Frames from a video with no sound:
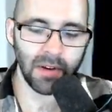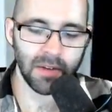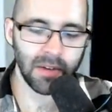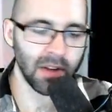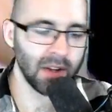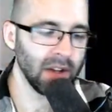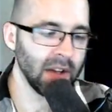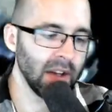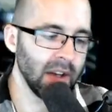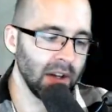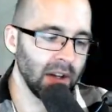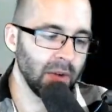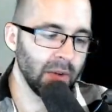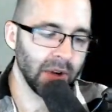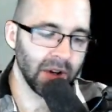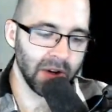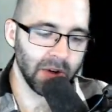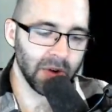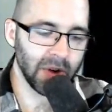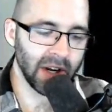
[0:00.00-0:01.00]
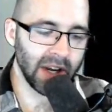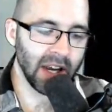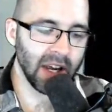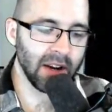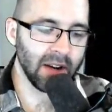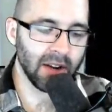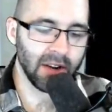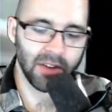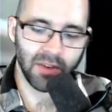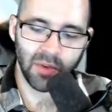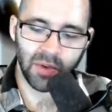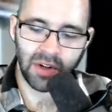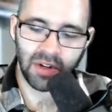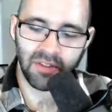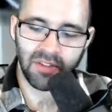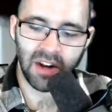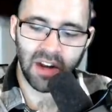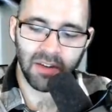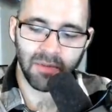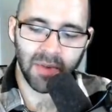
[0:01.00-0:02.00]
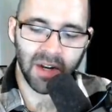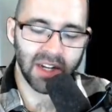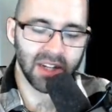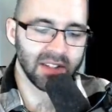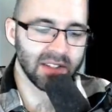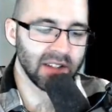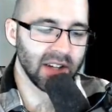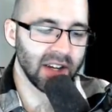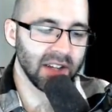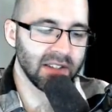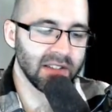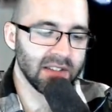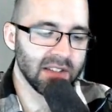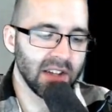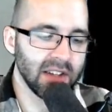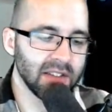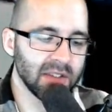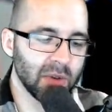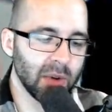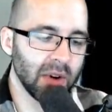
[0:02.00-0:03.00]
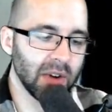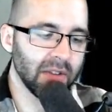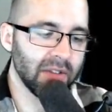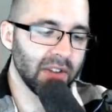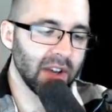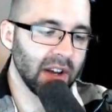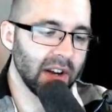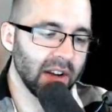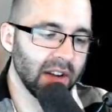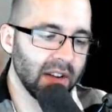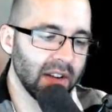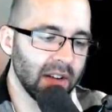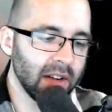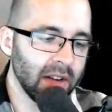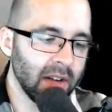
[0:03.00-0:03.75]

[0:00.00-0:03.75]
right. We can do it again. 25 minus 9 sine squared of theta.